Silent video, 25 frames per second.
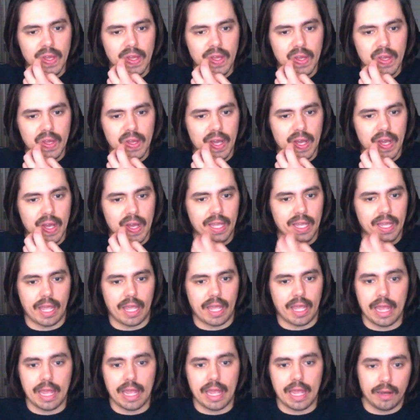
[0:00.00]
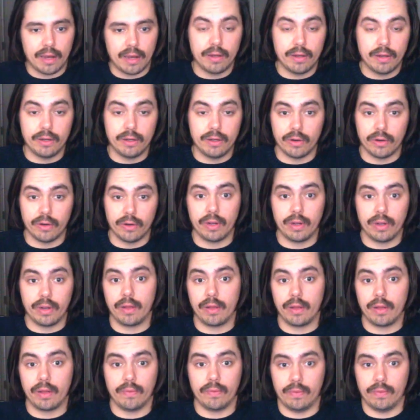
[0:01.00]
I can, during